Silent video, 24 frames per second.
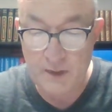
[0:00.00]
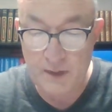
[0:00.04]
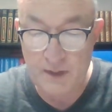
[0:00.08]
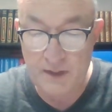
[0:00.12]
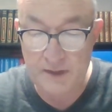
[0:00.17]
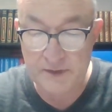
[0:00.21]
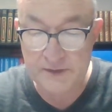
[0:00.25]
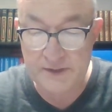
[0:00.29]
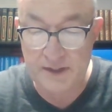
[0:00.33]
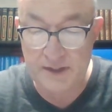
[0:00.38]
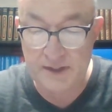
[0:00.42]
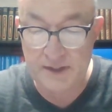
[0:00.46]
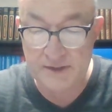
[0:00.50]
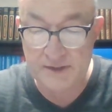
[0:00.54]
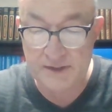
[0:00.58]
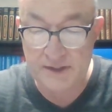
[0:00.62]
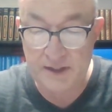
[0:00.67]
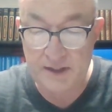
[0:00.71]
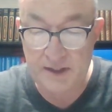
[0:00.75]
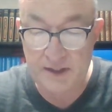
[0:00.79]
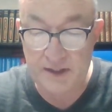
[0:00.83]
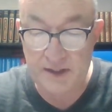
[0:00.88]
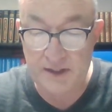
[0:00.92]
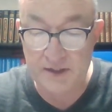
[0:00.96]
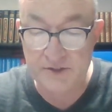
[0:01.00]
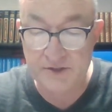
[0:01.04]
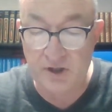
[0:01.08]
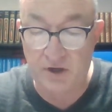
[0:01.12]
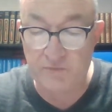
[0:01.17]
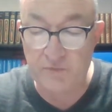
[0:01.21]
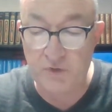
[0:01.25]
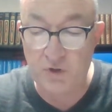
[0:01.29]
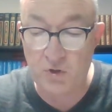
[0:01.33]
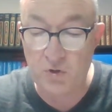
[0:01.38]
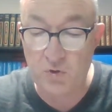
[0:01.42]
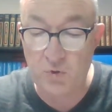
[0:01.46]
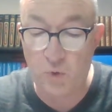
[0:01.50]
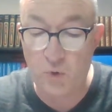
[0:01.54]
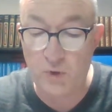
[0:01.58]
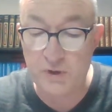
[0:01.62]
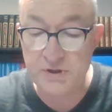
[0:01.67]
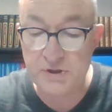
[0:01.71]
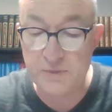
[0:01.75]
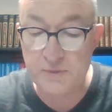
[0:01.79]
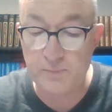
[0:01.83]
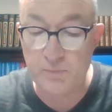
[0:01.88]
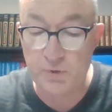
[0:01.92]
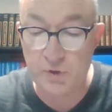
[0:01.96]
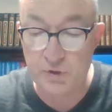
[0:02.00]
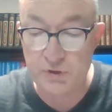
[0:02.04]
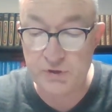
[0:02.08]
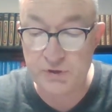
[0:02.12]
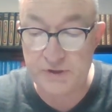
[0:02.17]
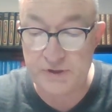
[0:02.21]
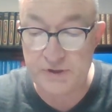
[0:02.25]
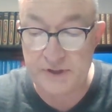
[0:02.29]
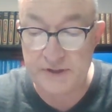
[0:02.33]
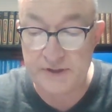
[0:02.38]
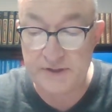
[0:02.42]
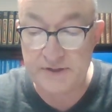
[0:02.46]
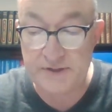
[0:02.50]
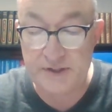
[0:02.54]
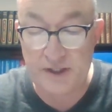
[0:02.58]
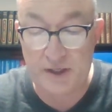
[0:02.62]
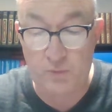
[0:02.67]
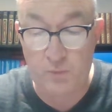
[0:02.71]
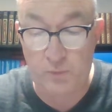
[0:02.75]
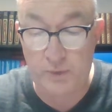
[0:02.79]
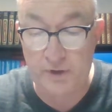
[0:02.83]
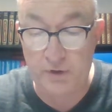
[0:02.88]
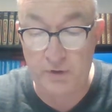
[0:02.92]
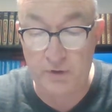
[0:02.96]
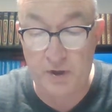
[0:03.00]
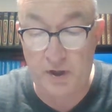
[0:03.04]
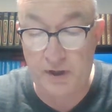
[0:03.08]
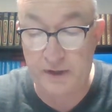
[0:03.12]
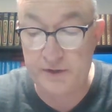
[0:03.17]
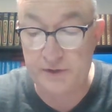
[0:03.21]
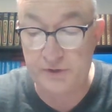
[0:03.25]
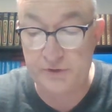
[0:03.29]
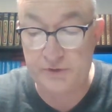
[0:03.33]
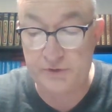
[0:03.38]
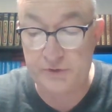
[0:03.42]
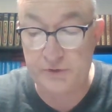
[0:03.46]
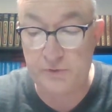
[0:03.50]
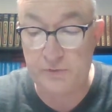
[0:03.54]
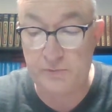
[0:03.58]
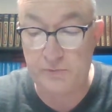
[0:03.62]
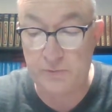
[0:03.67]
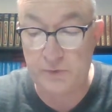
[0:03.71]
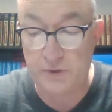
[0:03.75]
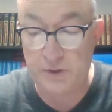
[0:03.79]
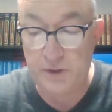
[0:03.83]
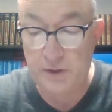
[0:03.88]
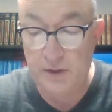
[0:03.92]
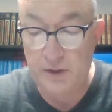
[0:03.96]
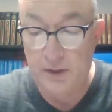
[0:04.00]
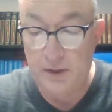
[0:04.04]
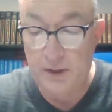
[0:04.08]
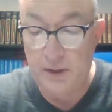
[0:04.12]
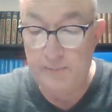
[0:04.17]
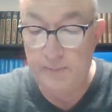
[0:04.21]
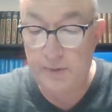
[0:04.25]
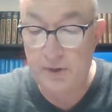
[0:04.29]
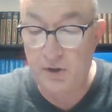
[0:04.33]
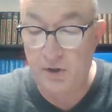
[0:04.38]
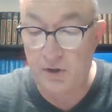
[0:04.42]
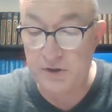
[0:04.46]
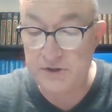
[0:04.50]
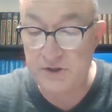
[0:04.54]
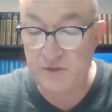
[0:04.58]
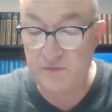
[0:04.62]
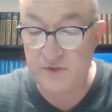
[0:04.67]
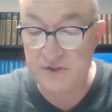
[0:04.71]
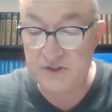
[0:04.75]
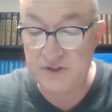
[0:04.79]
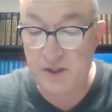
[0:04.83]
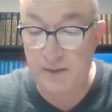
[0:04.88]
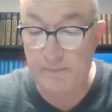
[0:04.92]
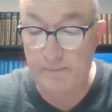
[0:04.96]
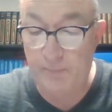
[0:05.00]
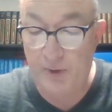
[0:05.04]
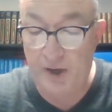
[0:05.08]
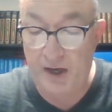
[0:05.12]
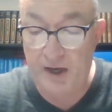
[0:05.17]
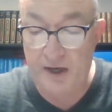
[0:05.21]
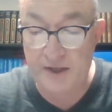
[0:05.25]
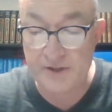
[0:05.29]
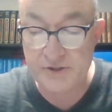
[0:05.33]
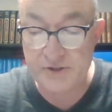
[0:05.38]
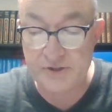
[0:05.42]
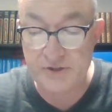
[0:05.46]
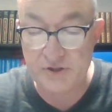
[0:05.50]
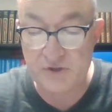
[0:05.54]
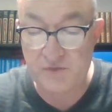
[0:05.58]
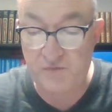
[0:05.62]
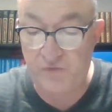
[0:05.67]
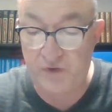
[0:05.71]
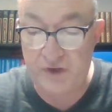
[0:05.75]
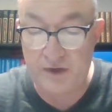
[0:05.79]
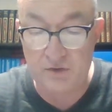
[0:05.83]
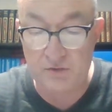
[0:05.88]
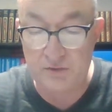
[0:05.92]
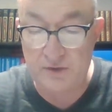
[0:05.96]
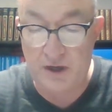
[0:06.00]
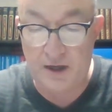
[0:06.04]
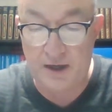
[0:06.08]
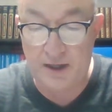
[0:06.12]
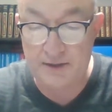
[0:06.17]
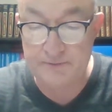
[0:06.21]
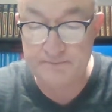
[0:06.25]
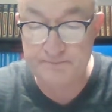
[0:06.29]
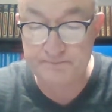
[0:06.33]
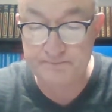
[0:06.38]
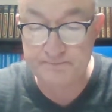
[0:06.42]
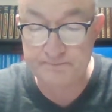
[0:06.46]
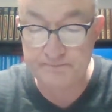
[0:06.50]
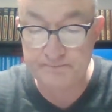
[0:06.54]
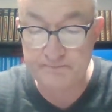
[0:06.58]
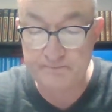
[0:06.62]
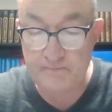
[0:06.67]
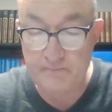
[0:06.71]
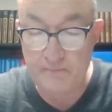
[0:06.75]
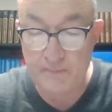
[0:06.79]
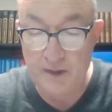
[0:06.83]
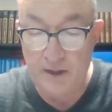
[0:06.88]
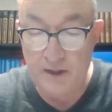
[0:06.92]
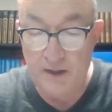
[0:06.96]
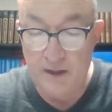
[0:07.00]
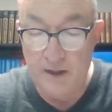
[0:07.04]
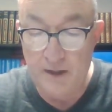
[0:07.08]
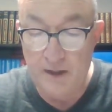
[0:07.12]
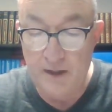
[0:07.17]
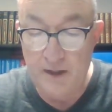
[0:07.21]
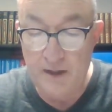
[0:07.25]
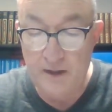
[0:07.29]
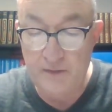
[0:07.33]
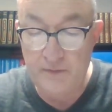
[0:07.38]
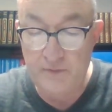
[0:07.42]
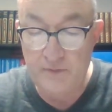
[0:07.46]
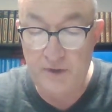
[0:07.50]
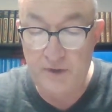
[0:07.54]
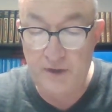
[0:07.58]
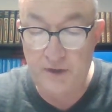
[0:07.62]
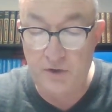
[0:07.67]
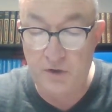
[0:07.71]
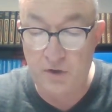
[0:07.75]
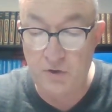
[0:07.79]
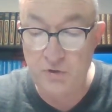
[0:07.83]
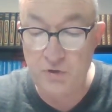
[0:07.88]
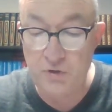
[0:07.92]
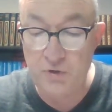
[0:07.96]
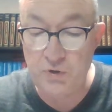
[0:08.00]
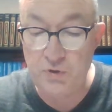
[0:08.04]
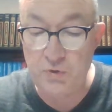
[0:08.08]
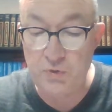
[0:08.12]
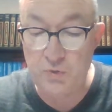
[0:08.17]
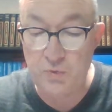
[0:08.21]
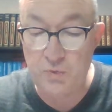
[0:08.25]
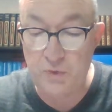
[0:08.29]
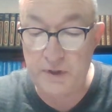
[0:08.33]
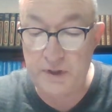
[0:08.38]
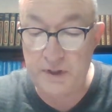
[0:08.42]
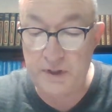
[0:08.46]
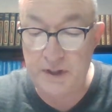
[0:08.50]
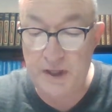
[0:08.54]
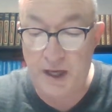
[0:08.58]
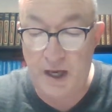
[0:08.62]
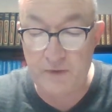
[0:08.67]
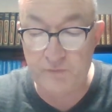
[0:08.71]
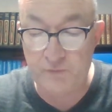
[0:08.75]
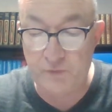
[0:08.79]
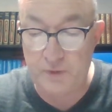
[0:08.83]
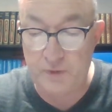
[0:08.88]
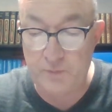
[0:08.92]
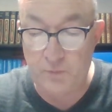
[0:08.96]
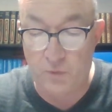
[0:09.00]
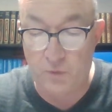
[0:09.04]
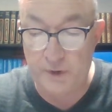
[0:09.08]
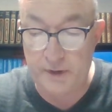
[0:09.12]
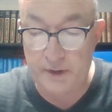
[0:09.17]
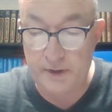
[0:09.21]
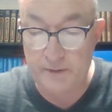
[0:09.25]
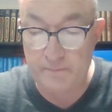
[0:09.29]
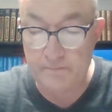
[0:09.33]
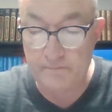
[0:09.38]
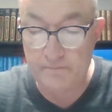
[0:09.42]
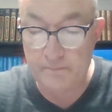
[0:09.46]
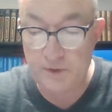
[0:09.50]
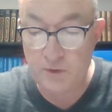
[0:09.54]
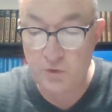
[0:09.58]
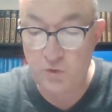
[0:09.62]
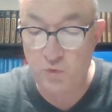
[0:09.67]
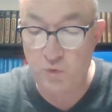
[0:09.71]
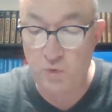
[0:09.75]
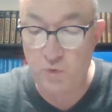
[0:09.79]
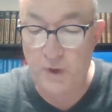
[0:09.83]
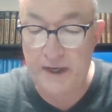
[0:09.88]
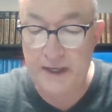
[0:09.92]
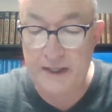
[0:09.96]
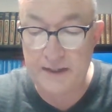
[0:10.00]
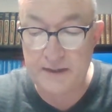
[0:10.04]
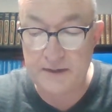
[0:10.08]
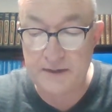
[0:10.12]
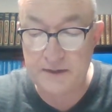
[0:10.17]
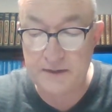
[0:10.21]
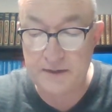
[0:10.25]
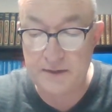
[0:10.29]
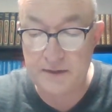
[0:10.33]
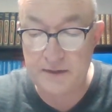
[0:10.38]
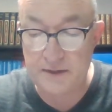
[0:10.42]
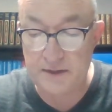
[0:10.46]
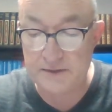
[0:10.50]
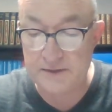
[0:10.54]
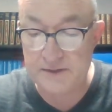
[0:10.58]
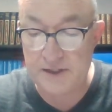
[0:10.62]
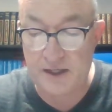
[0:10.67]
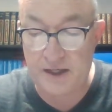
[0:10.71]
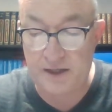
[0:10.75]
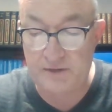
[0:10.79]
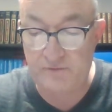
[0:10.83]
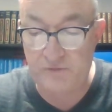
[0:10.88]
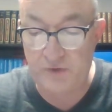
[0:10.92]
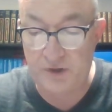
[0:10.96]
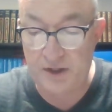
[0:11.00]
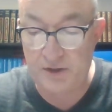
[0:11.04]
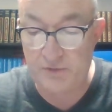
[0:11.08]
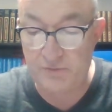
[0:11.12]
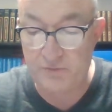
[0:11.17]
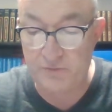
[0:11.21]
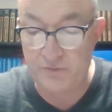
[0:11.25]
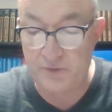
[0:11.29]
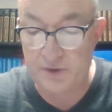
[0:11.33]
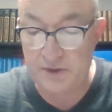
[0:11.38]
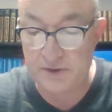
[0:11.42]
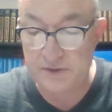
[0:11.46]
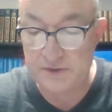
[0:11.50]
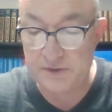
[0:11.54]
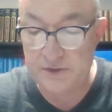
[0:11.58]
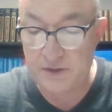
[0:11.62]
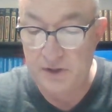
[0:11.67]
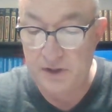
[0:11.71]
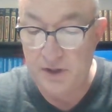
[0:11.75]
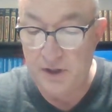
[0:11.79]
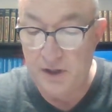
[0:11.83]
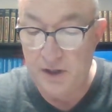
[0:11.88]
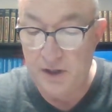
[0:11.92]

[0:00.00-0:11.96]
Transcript: It says, "It is of the Lord's mercies that we are not consumed, because of His compassions fail not. They are new every morning. Great is Thy faithfulness."